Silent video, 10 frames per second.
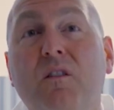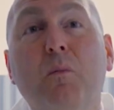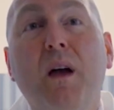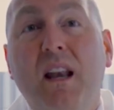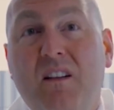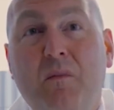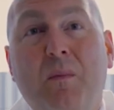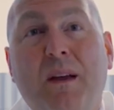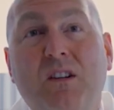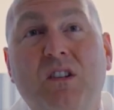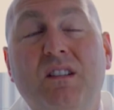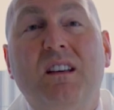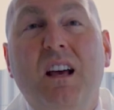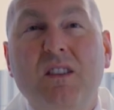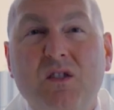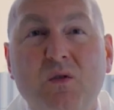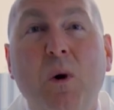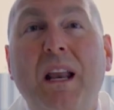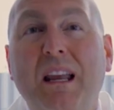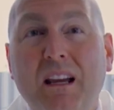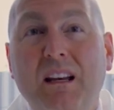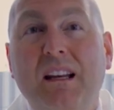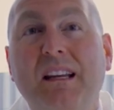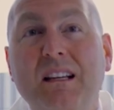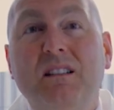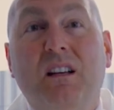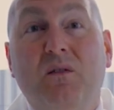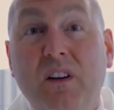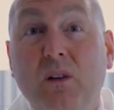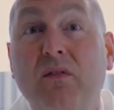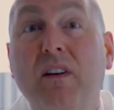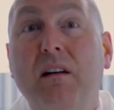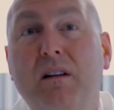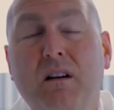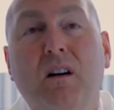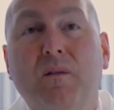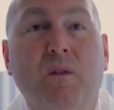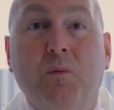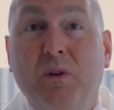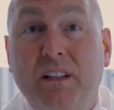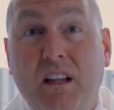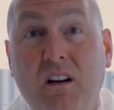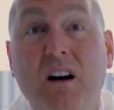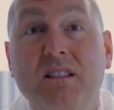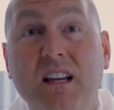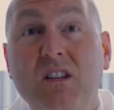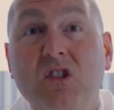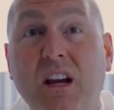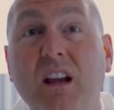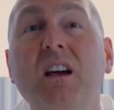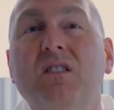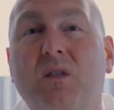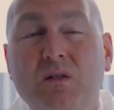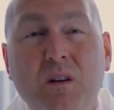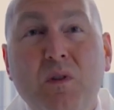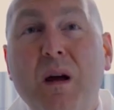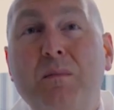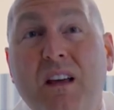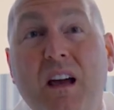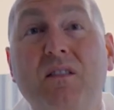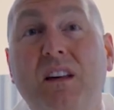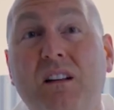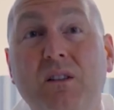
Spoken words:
For many of my patients, sweating and heat can feel very uncomfortable and can cause itching, so sometimes a heavy